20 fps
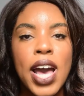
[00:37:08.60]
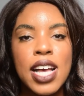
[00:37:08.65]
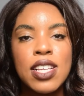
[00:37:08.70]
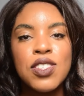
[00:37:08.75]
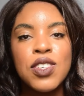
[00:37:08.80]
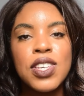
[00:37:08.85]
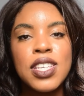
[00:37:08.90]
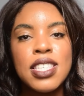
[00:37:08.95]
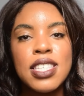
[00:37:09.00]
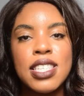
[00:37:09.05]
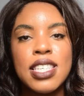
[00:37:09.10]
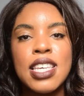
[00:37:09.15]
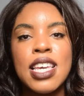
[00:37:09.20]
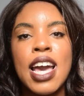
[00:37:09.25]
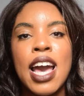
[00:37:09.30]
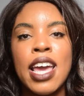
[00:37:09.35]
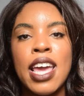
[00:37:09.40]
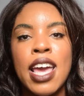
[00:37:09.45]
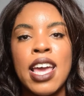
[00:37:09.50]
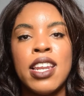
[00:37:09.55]
as you can see,
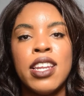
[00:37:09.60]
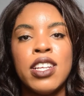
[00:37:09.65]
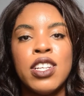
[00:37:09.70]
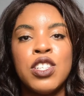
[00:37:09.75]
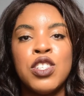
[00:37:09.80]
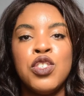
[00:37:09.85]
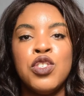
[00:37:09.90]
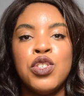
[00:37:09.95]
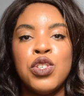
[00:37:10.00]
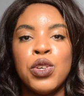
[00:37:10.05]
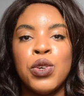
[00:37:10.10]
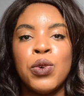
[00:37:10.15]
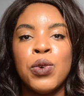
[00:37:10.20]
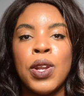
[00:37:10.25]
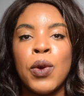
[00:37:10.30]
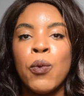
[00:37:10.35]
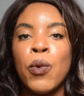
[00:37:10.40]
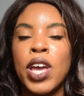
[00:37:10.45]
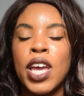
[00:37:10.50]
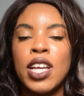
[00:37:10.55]
I ended
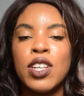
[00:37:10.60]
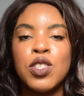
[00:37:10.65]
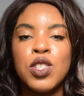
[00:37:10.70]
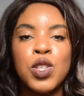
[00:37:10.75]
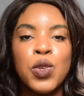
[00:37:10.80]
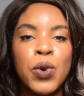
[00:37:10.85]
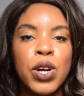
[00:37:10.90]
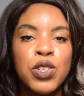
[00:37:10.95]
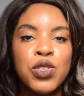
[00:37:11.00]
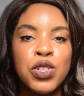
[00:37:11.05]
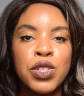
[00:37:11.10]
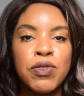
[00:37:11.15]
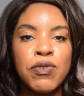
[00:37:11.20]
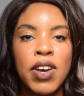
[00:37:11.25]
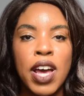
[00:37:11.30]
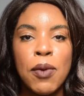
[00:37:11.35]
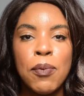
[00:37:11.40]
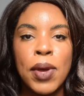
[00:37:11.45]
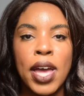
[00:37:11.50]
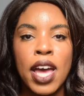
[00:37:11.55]
June weighing
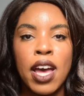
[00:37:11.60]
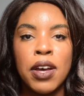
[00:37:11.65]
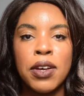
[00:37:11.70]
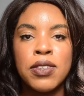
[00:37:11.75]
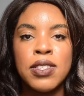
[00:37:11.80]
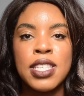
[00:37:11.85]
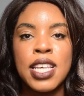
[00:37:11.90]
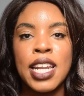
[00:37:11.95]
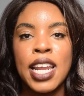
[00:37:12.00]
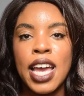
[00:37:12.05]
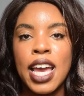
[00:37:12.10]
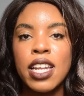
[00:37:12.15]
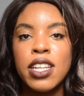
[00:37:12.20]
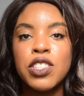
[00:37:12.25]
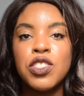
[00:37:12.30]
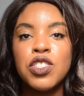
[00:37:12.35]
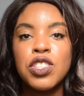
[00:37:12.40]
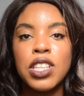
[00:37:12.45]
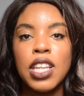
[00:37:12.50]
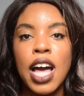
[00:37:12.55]
205 pounds and I
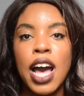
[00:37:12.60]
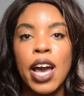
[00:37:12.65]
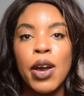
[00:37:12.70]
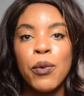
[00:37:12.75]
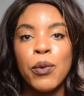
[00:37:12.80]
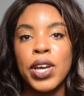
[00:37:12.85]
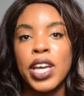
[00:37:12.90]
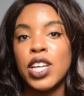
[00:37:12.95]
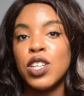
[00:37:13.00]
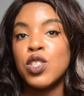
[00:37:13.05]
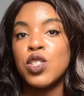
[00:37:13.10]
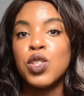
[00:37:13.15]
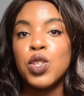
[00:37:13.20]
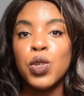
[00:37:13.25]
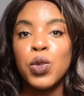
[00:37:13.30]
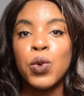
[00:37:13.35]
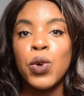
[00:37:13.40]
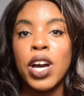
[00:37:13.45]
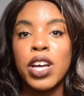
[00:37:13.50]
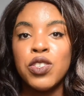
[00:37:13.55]
ended July weighing
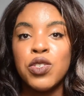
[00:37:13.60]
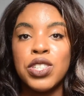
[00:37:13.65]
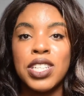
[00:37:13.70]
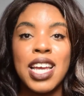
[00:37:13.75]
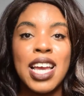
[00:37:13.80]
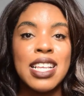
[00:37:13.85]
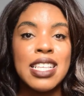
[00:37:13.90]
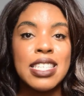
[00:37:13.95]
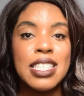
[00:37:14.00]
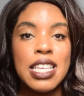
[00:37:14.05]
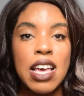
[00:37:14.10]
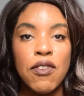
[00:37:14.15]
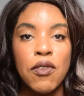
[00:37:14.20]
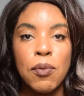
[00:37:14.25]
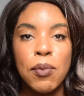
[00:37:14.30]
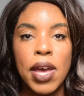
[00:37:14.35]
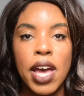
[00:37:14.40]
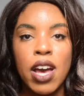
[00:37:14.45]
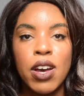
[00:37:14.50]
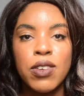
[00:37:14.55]

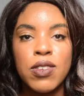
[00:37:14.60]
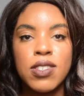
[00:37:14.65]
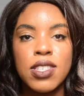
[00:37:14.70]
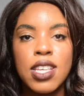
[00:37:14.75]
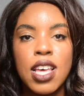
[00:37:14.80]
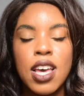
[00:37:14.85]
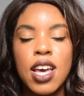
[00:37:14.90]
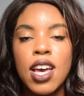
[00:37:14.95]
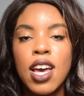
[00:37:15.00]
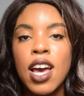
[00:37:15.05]
207 pounds.